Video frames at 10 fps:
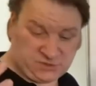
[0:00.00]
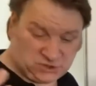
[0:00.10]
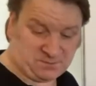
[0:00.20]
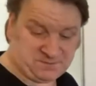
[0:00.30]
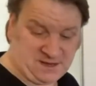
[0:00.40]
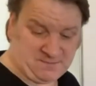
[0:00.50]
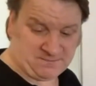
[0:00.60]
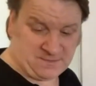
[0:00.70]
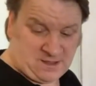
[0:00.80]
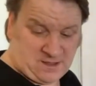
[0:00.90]
Job done.
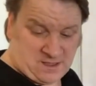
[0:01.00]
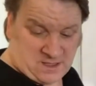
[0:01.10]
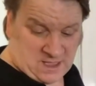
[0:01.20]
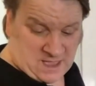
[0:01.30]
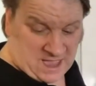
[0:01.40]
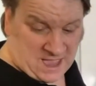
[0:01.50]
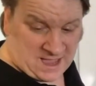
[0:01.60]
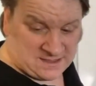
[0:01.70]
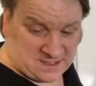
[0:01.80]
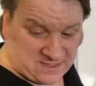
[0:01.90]

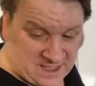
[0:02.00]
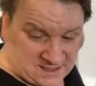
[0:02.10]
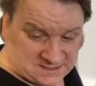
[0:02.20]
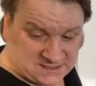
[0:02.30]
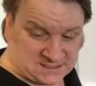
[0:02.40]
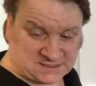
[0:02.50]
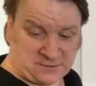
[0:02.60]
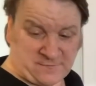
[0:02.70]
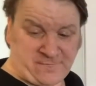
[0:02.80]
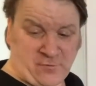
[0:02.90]
And that is it. So
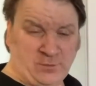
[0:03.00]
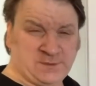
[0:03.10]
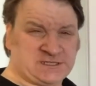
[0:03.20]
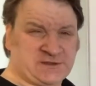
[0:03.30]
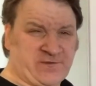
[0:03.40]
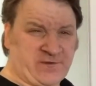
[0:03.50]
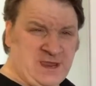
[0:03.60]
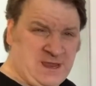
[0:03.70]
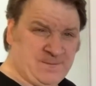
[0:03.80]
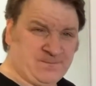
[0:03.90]
the form is
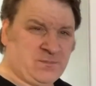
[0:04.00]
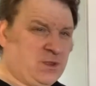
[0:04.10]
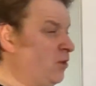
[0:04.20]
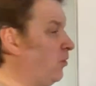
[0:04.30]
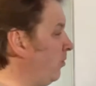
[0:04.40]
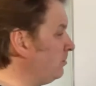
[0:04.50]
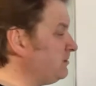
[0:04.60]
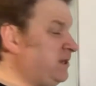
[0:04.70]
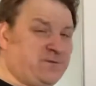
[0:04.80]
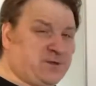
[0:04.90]
free. All
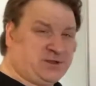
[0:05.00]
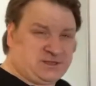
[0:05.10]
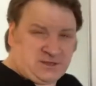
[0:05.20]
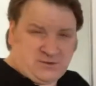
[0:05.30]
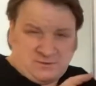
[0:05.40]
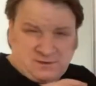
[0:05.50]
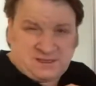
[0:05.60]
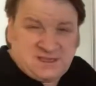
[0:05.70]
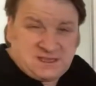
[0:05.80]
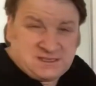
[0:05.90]
you've got to do
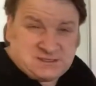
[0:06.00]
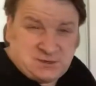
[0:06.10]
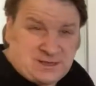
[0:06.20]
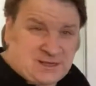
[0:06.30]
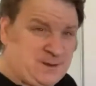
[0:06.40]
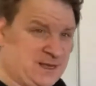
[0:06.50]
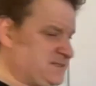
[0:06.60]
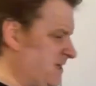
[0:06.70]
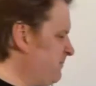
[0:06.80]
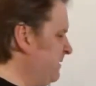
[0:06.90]
is do a little bit of
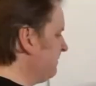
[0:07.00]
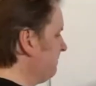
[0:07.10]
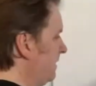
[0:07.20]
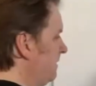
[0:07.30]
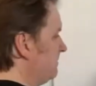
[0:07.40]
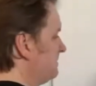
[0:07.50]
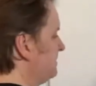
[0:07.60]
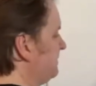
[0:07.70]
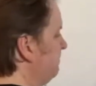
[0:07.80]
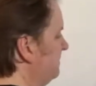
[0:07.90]
typing. Yeah, it's
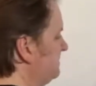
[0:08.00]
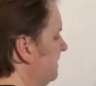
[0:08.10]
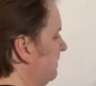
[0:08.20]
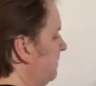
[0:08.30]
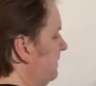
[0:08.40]
as simple as that.